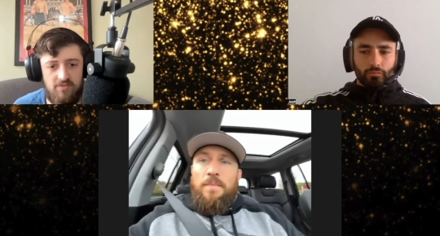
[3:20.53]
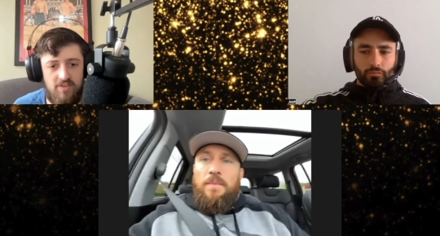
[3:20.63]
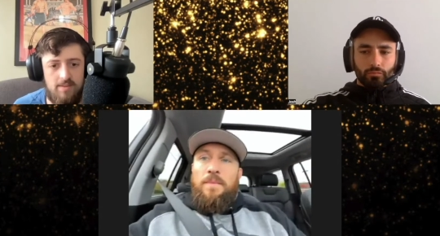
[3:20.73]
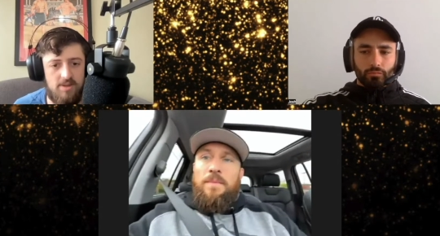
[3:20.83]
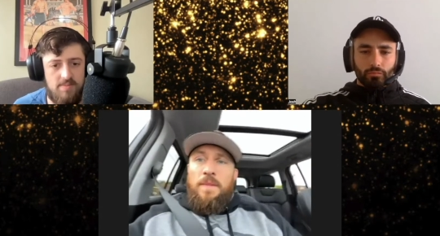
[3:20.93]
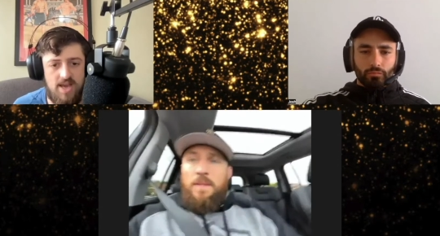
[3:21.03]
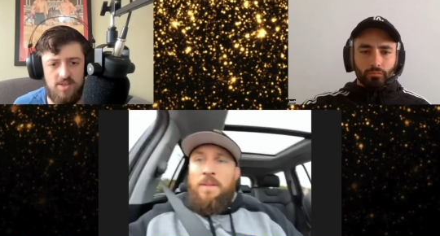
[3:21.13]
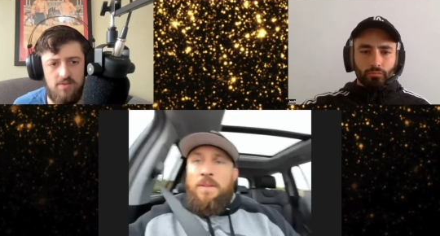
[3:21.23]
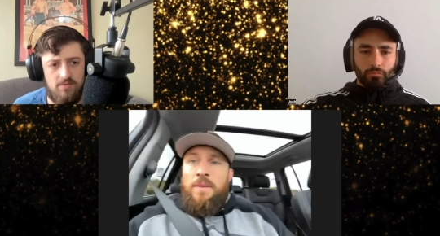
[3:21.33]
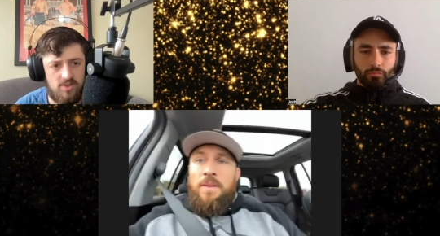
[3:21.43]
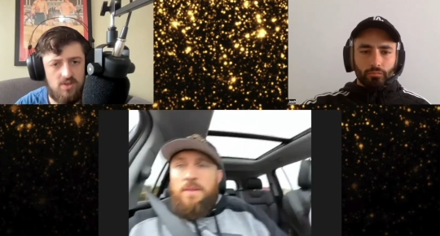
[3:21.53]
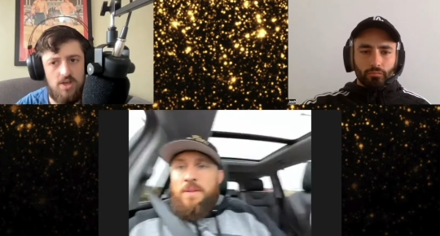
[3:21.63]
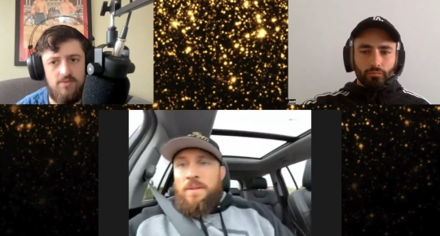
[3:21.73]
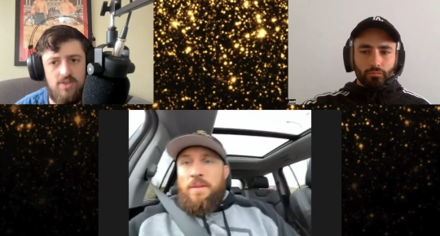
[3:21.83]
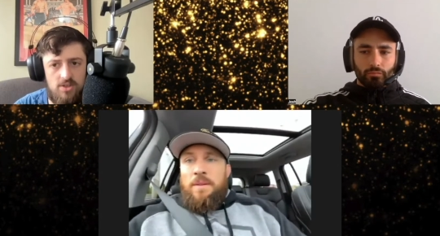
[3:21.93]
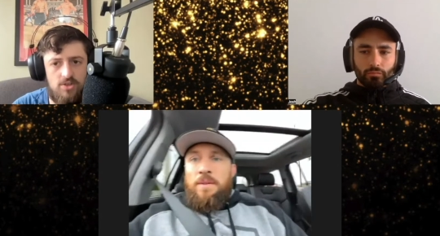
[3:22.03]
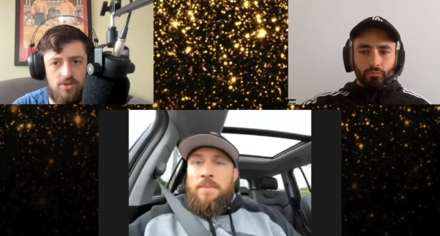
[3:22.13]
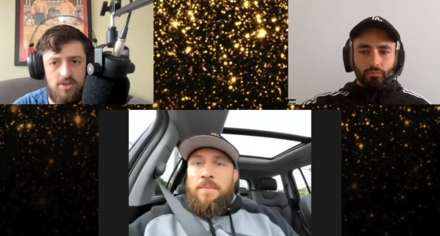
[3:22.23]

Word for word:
Speaker 1: family man. You've just kind of touched on